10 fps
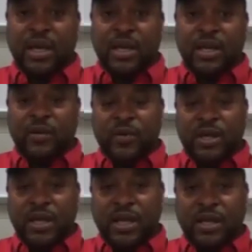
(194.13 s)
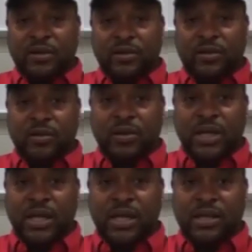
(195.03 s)
and then we get into
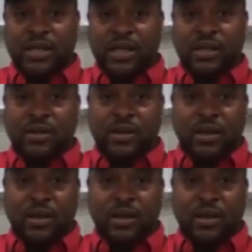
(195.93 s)
EET